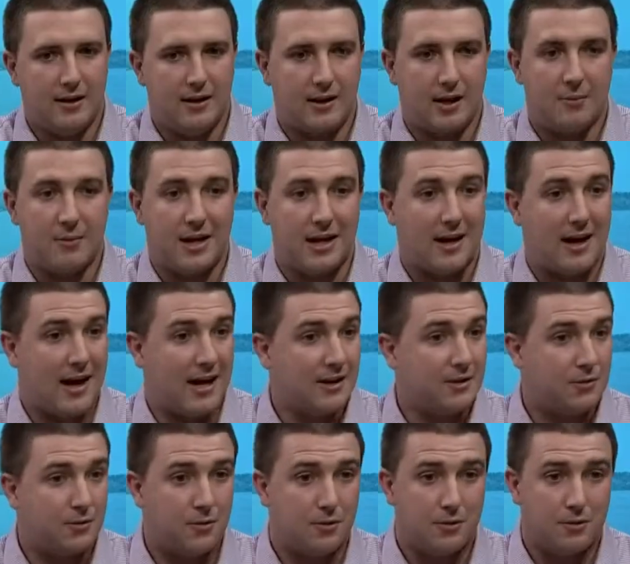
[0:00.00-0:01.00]
coming out of high
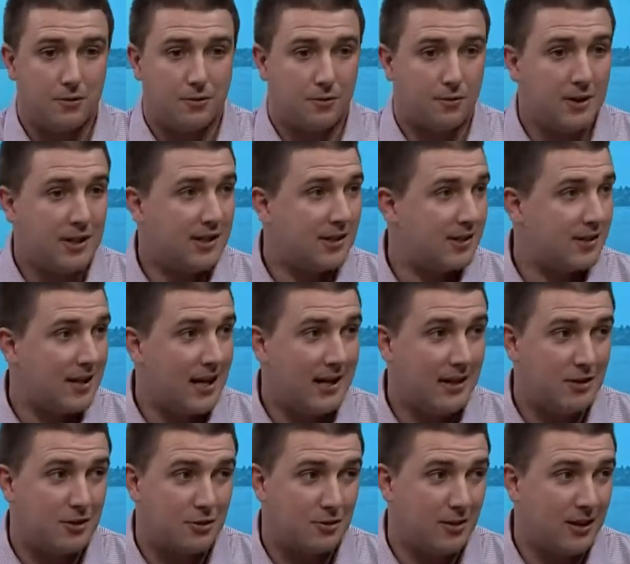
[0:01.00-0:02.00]
school, three
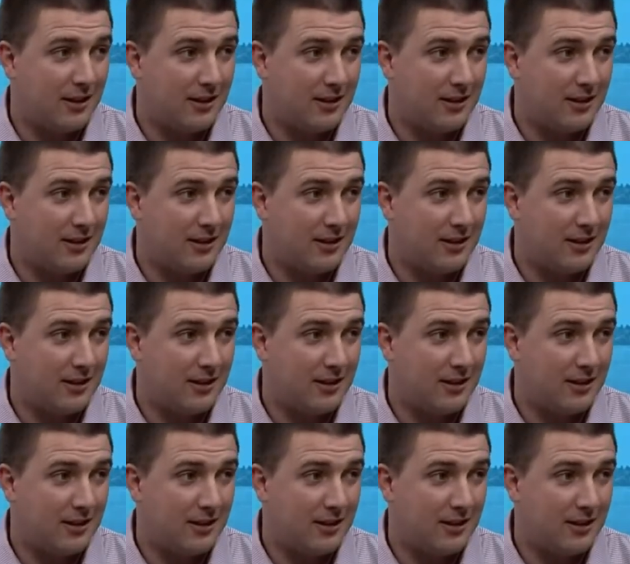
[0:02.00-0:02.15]
state straight,